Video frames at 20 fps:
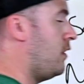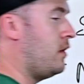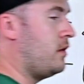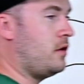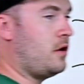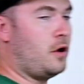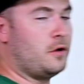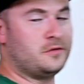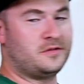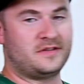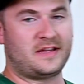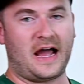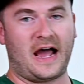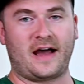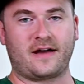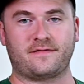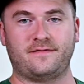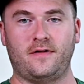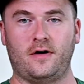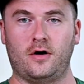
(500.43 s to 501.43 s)
No
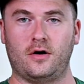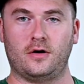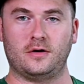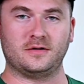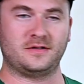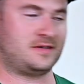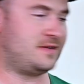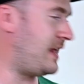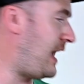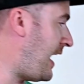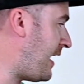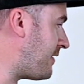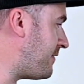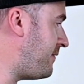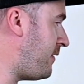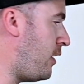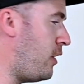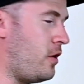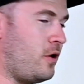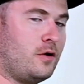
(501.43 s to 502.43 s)
stock photos. Stock
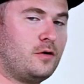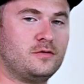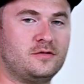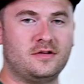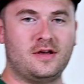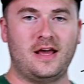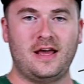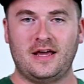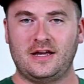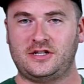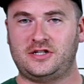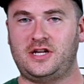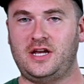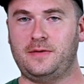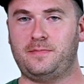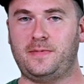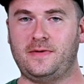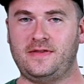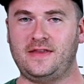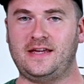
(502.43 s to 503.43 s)
photos
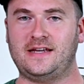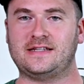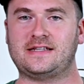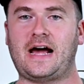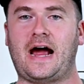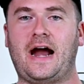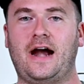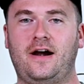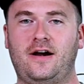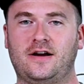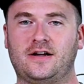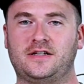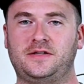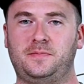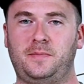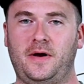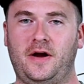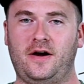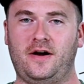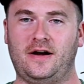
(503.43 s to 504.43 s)
cheapen the entire
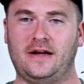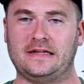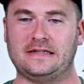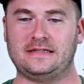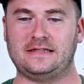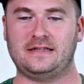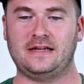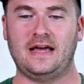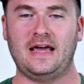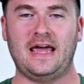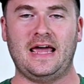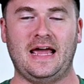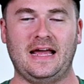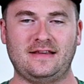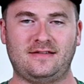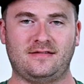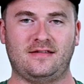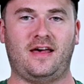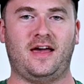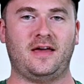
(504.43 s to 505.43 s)
experience.
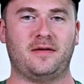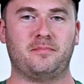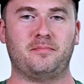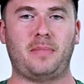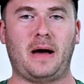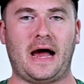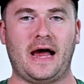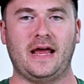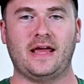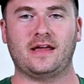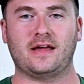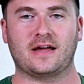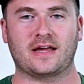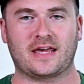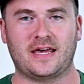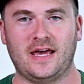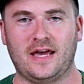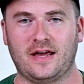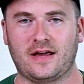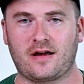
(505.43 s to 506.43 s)
It's like buying a
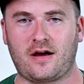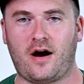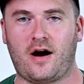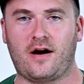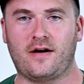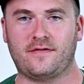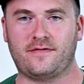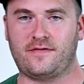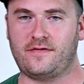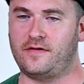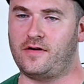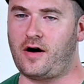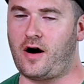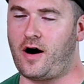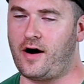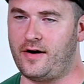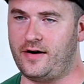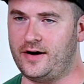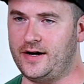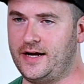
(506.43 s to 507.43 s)
kit car
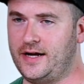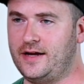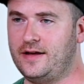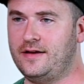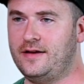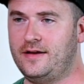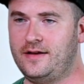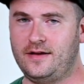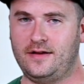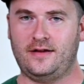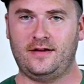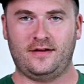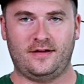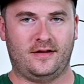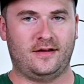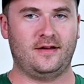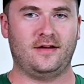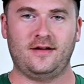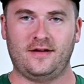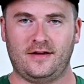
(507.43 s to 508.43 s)
Ferrari.
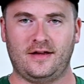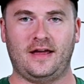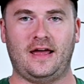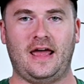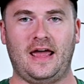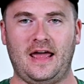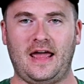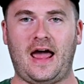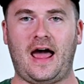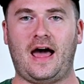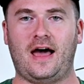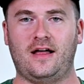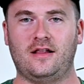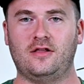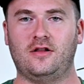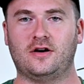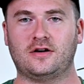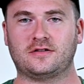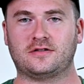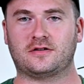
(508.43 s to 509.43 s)
Yeah, it
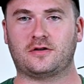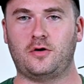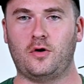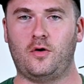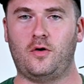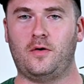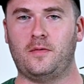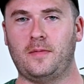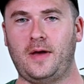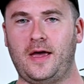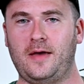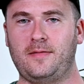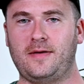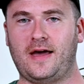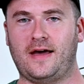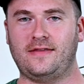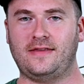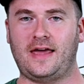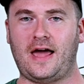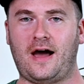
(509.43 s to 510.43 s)
looks cool maybe
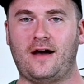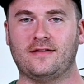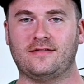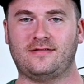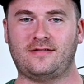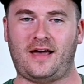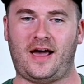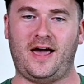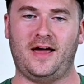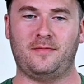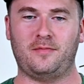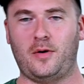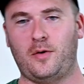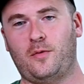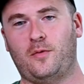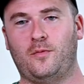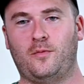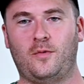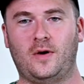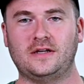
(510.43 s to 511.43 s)
on the outside,
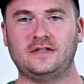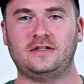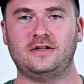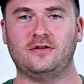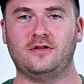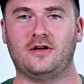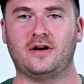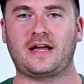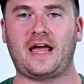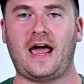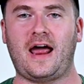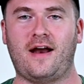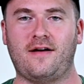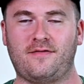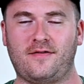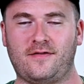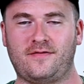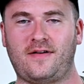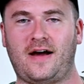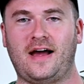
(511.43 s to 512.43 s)
but once you look at it
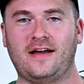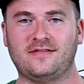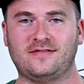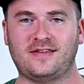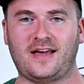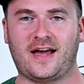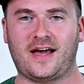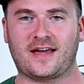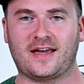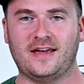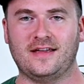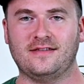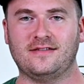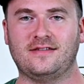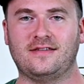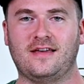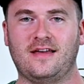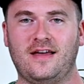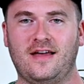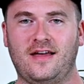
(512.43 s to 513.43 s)
for 5
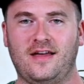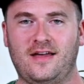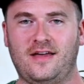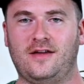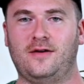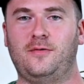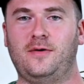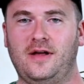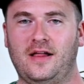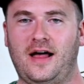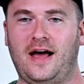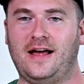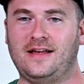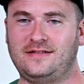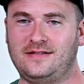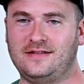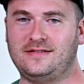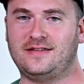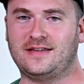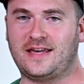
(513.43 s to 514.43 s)
seconds, you realize
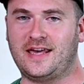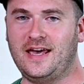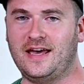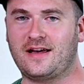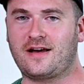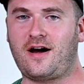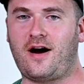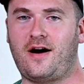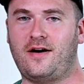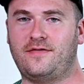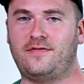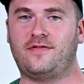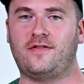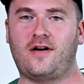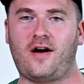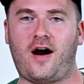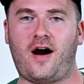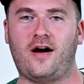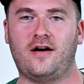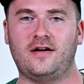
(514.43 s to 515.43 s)
it's a kit car
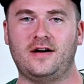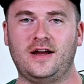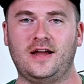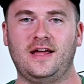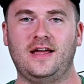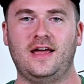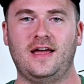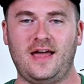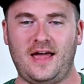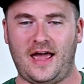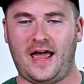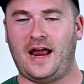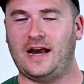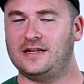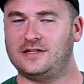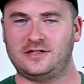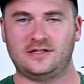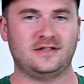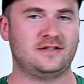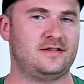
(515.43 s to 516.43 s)
Ferrari and
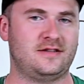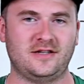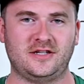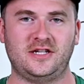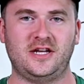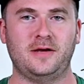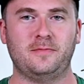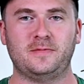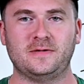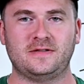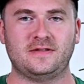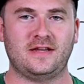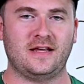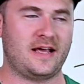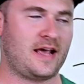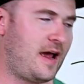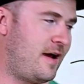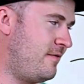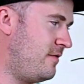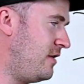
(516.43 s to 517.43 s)
it's just the cheapest thing
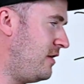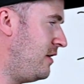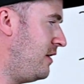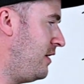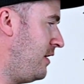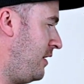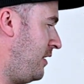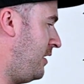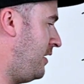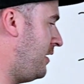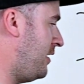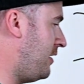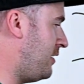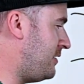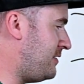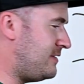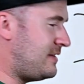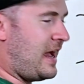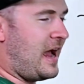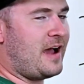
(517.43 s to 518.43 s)
ever.
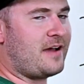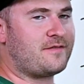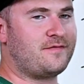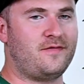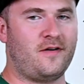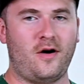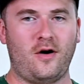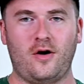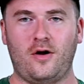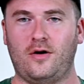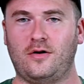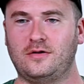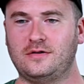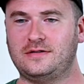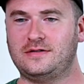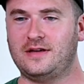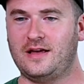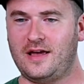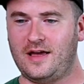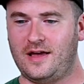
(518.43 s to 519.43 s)
Stock
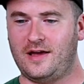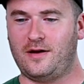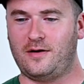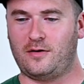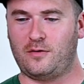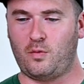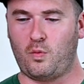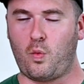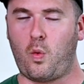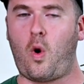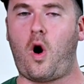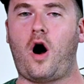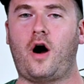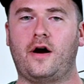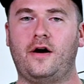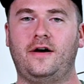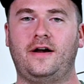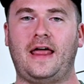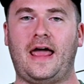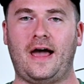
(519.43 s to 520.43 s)
photos
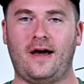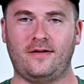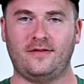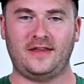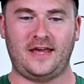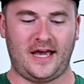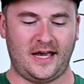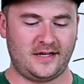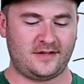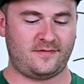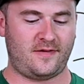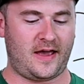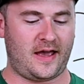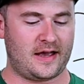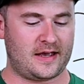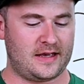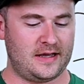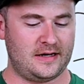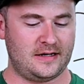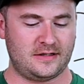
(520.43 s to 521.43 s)
water down the
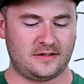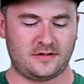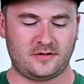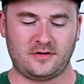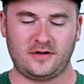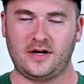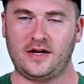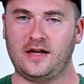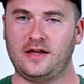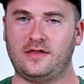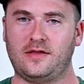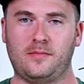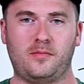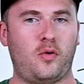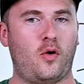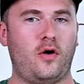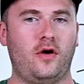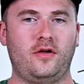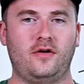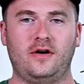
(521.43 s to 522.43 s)
HVAC industry, the
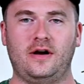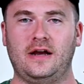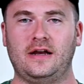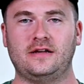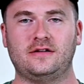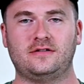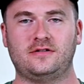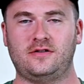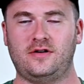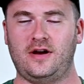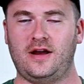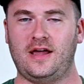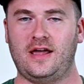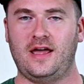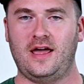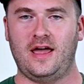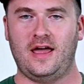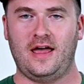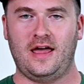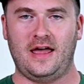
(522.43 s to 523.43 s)
boiler industry.
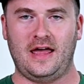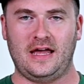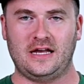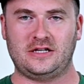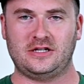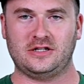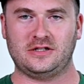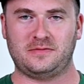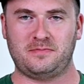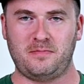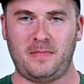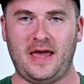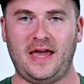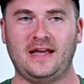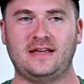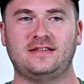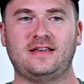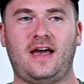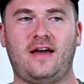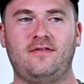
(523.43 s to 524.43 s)
It just
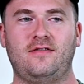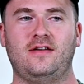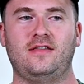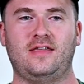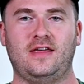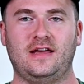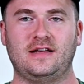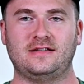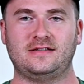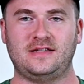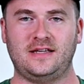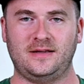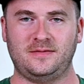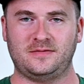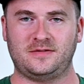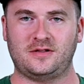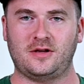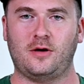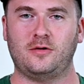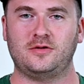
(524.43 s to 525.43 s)
makes everything seem
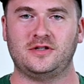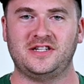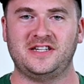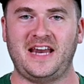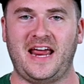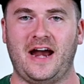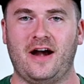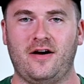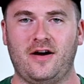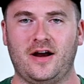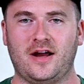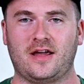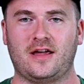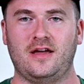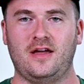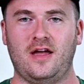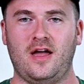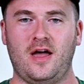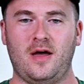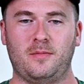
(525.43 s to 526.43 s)
so generic,
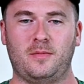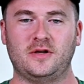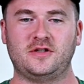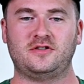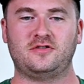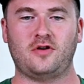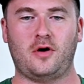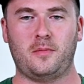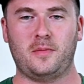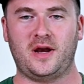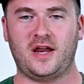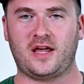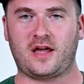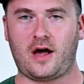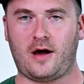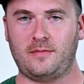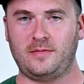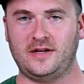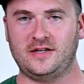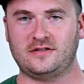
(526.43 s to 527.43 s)
but so many
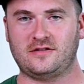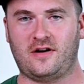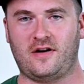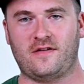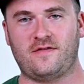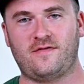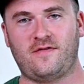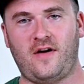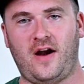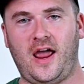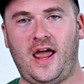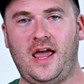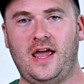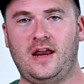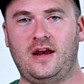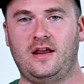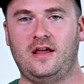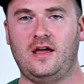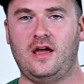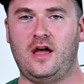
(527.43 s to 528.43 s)
companies are afraid